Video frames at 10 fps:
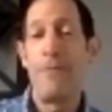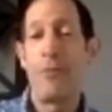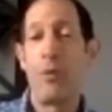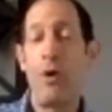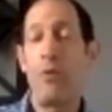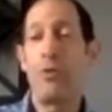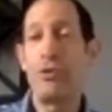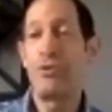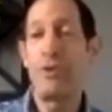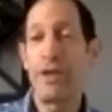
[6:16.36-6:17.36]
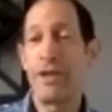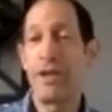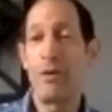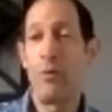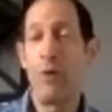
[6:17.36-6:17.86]
what we're doing and
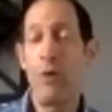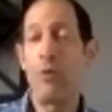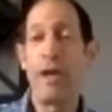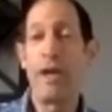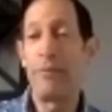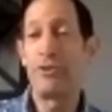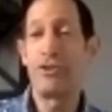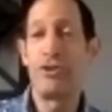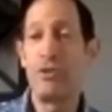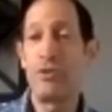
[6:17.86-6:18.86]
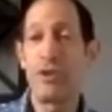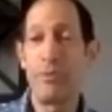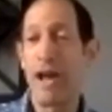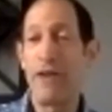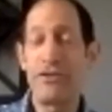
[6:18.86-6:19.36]
what we're able to do with the
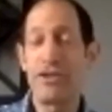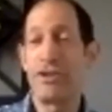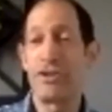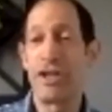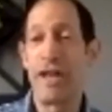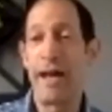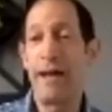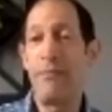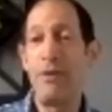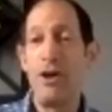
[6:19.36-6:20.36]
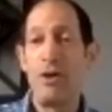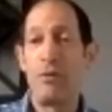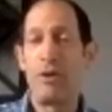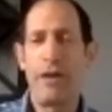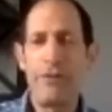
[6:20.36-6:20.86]
BioSkills Lab
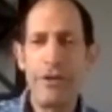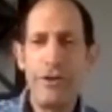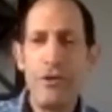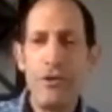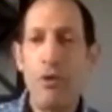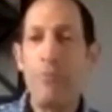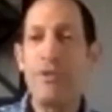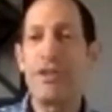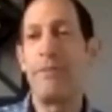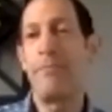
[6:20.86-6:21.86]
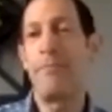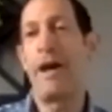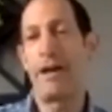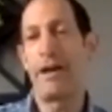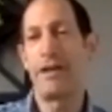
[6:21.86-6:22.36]
will have an enormous
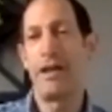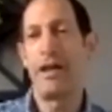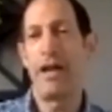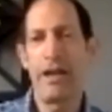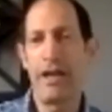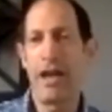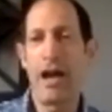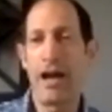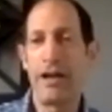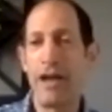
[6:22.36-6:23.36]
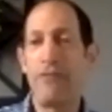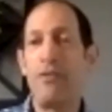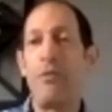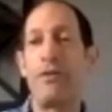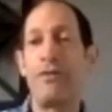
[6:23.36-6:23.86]
impact on every
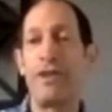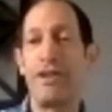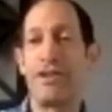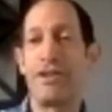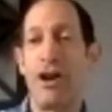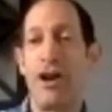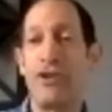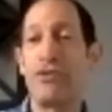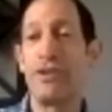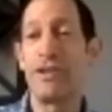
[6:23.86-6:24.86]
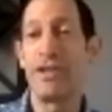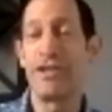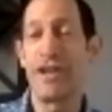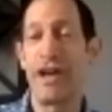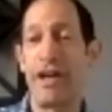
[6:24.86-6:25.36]
one of these countries that
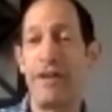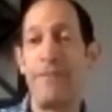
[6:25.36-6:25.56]
Sign